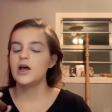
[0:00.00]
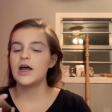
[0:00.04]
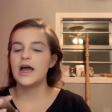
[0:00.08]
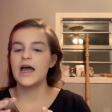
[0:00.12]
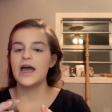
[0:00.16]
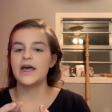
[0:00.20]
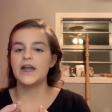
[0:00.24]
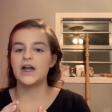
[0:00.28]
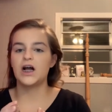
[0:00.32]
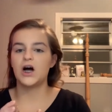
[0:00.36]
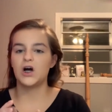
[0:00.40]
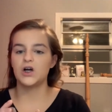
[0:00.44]

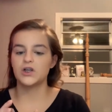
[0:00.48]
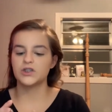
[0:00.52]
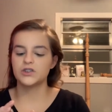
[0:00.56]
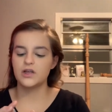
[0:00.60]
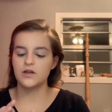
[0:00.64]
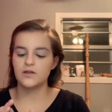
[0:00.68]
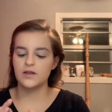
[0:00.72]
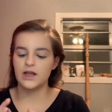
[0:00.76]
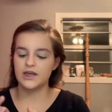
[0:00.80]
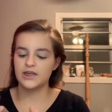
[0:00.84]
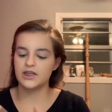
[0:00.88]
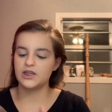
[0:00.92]
And I also
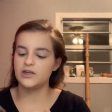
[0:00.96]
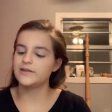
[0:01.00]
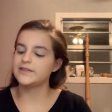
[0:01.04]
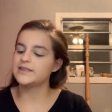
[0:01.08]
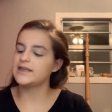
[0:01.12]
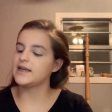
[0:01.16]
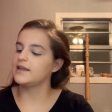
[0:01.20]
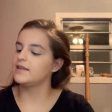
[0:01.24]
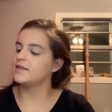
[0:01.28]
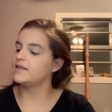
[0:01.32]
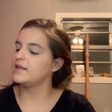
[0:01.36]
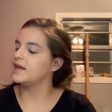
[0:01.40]
like
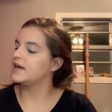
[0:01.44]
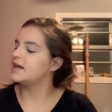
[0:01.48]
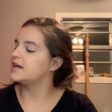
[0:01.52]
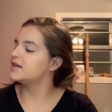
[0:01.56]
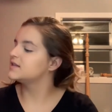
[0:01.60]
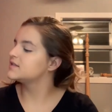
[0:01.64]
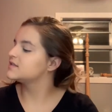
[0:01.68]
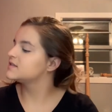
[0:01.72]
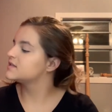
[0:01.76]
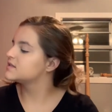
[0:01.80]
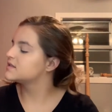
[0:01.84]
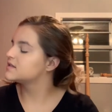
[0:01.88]
using
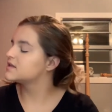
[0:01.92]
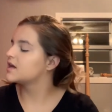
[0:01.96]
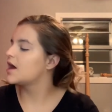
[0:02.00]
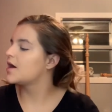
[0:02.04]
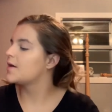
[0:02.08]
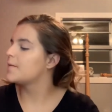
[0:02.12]
this,